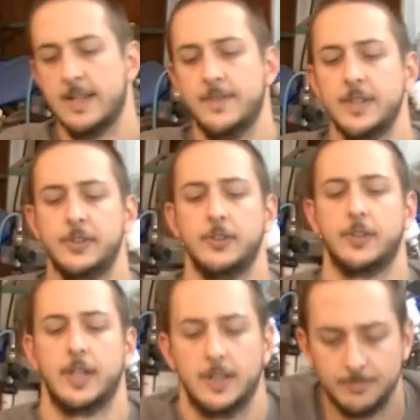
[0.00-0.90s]
This is
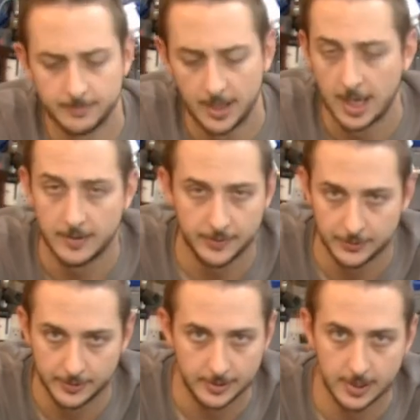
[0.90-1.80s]

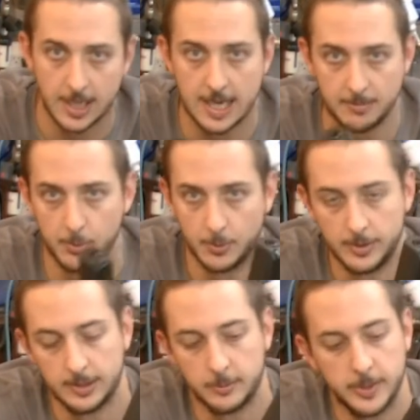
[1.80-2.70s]
obviously a high
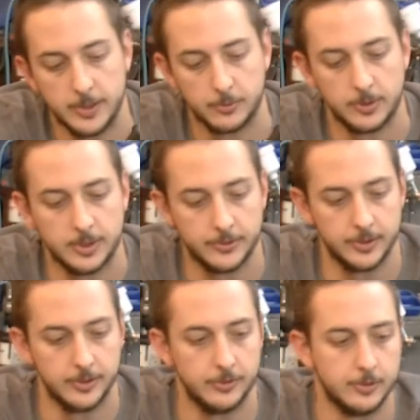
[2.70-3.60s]
point. Everybody knows what this
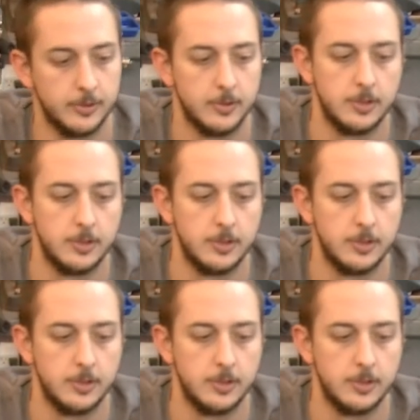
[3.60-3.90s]
is,